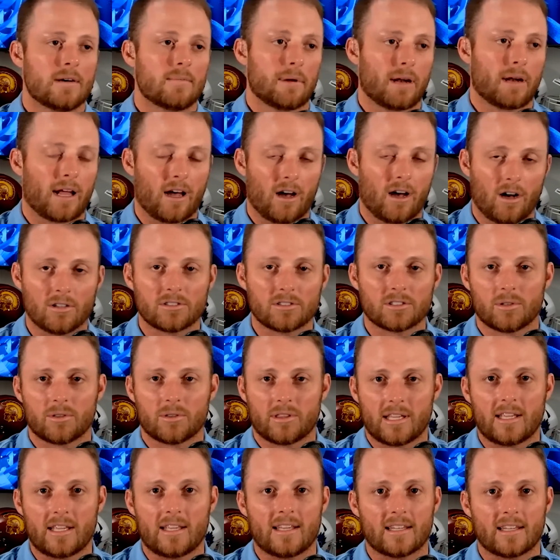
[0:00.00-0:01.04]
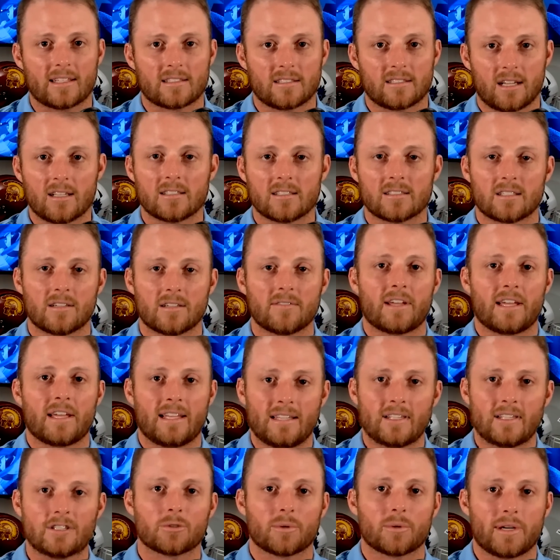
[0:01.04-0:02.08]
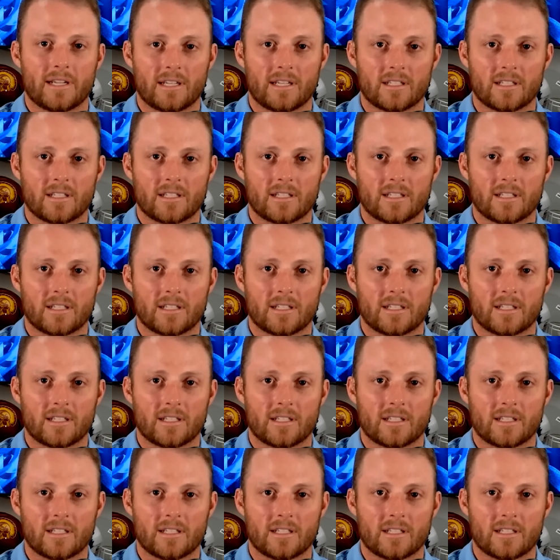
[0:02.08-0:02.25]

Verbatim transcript: But I also think he has tons of injury